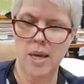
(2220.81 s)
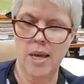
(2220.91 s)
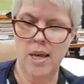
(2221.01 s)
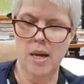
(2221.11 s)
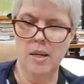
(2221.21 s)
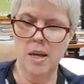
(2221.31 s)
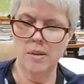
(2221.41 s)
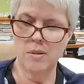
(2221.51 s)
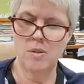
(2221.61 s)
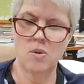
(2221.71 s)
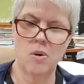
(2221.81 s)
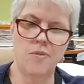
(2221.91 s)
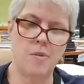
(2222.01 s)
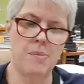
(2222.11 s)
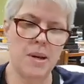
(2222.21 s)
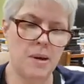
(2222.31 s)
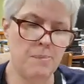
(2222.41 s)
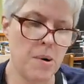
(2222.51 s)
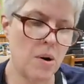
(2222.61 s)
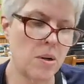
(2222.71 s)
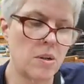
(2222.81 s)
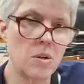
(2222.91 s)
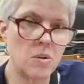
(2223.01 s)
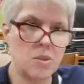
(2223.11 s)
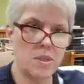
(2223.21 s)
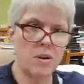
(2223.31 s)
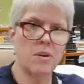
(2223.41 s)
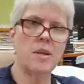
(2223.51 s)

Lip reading: He unlocked the door for Mina and Parker, who stared at